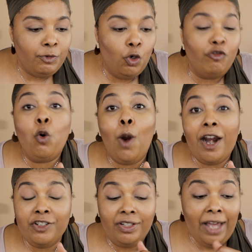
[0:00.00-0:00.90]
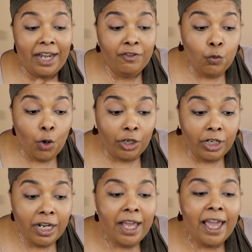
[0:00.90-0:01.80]
So it requires a lot of
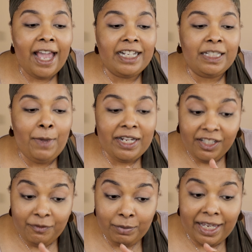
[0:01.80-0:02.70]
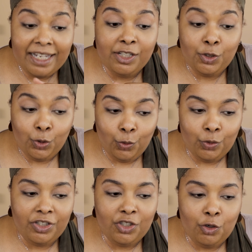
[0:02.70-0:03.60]
work, expensive blades and
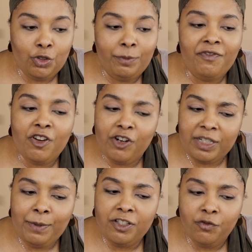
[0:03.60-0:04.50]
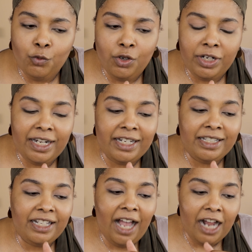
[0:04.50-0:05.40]
tools. It's known to be very expensive wood, and
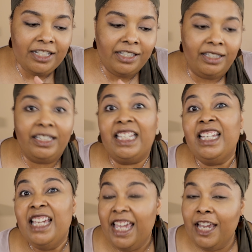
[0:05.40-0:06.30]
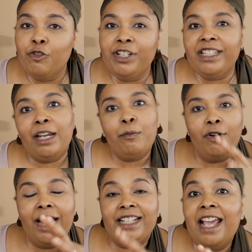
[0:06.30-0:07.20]
it's constantly increasing in
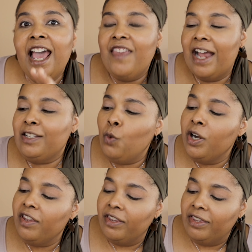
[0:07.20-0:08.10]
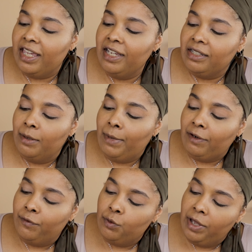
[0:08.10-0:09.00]
price. That's one of the things
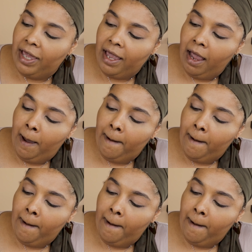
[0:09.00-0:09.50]
about Fude